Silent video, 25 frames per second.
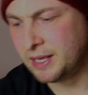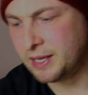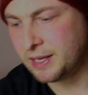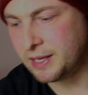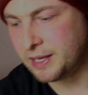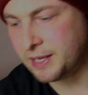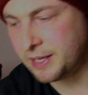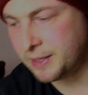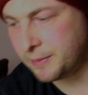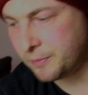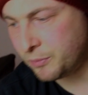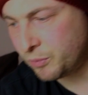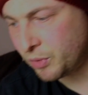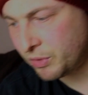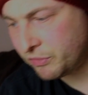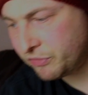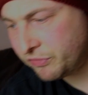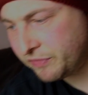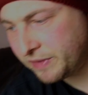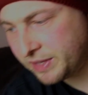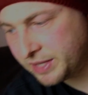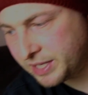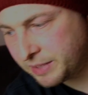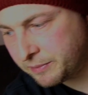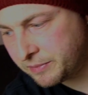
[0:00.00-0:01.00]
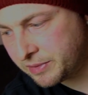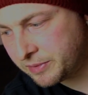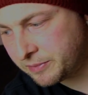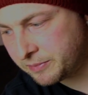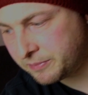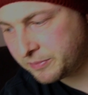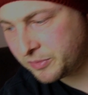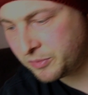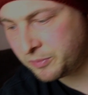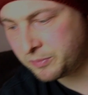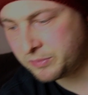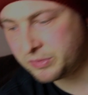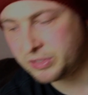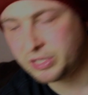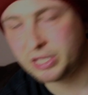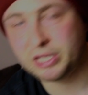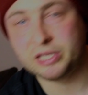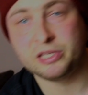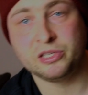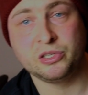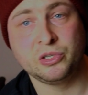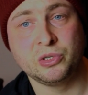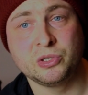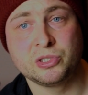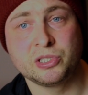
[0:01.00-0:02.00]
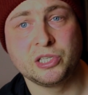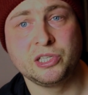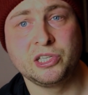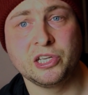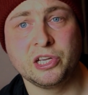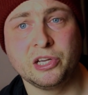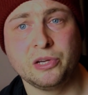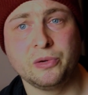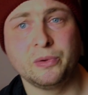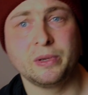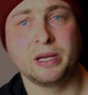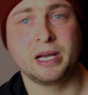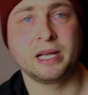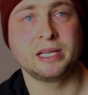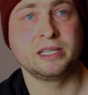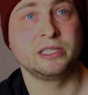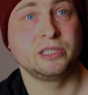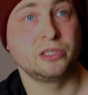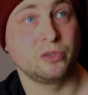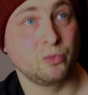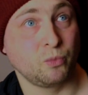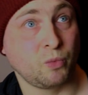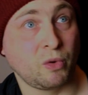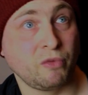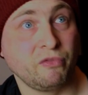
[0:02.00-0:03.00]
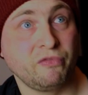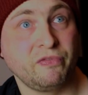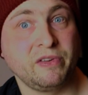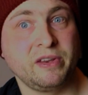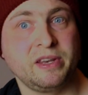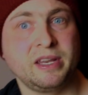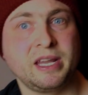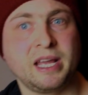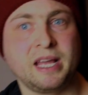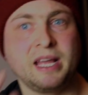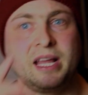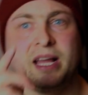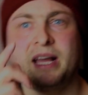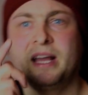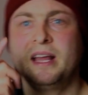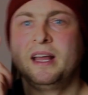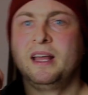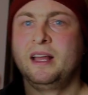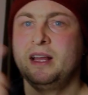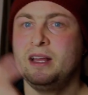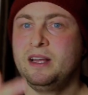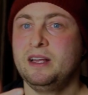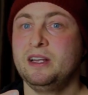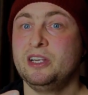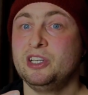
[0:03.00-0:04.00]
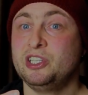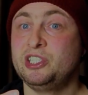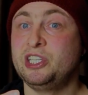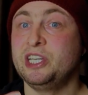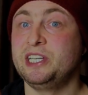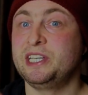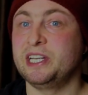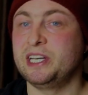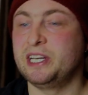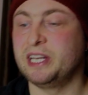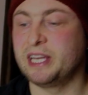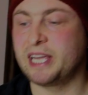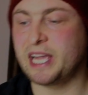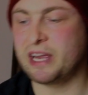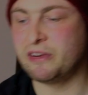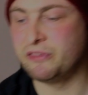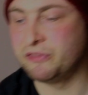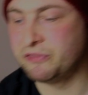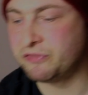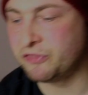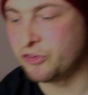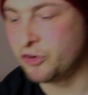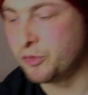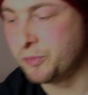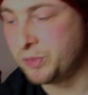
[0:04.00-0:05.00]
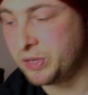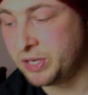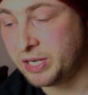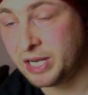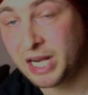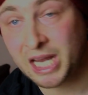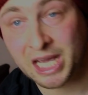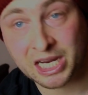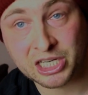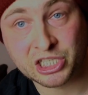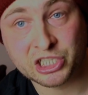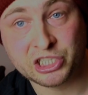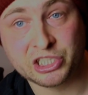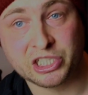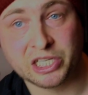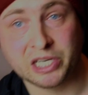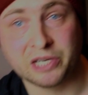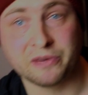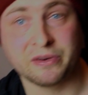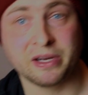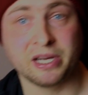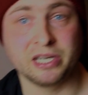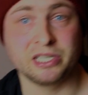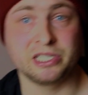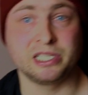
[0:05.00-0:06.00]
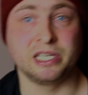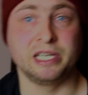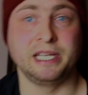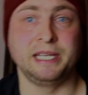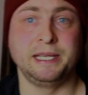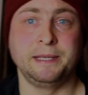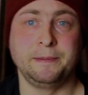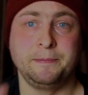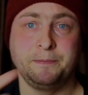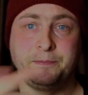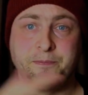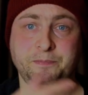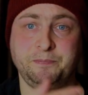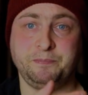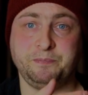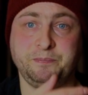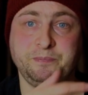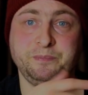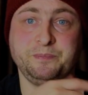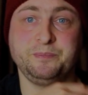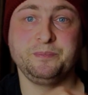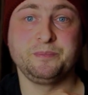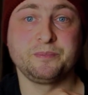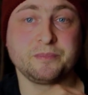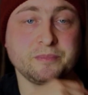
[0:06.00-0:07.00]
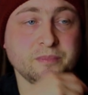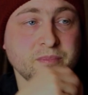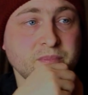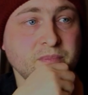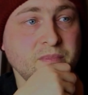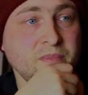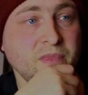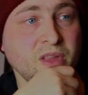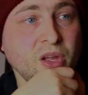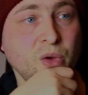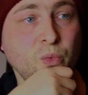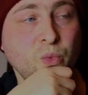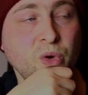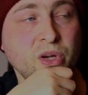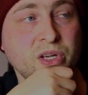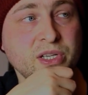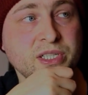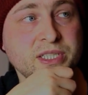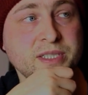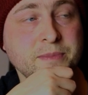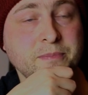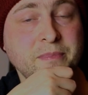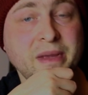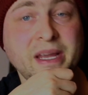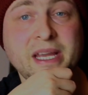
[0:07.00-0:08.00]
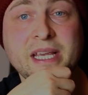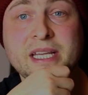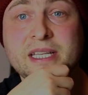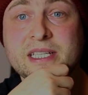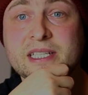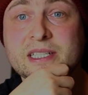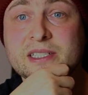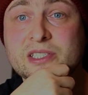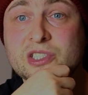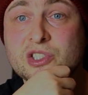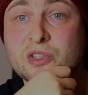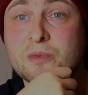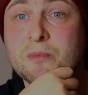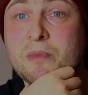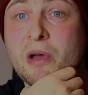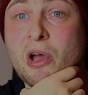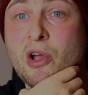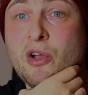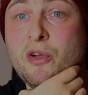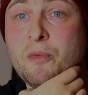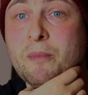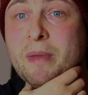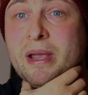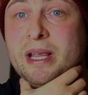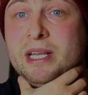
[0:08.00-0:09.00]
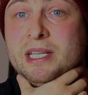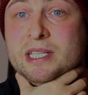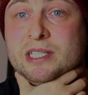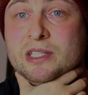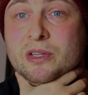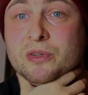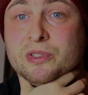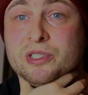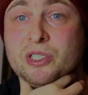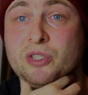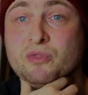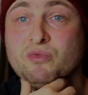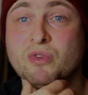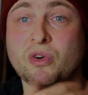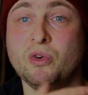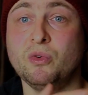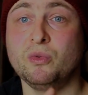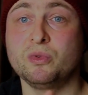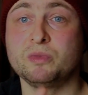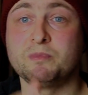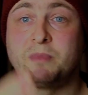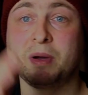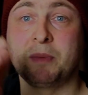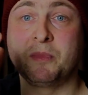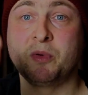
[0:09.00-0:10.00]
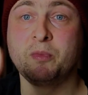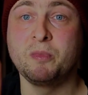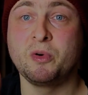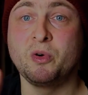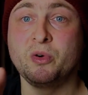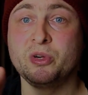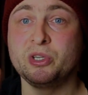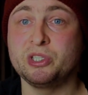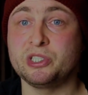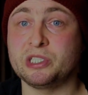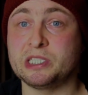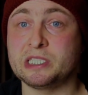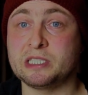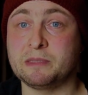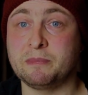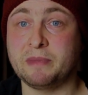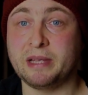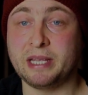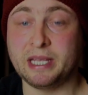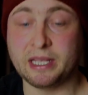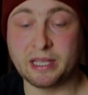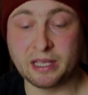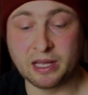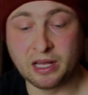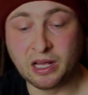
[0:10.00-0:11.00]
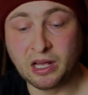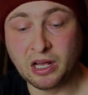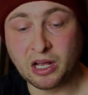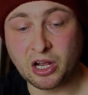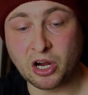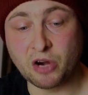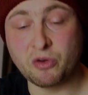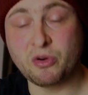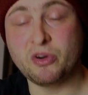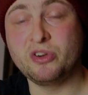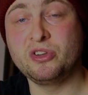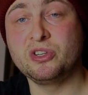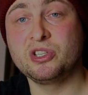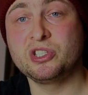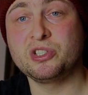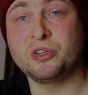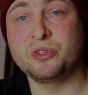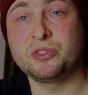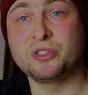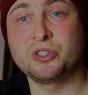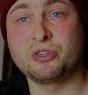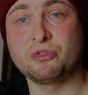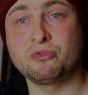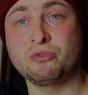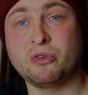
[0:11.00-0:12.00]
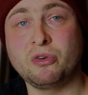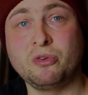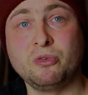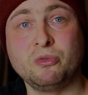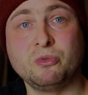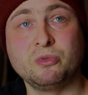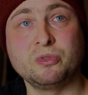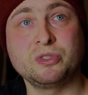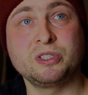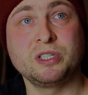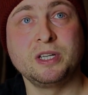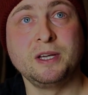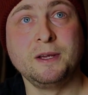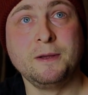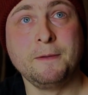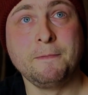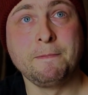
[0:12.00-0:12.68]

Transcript: One thing that my mum that used to do, and one thing that she did again for me last year actually, was made some homemade sausage rolls. My mum always used to make her own sausage rolls.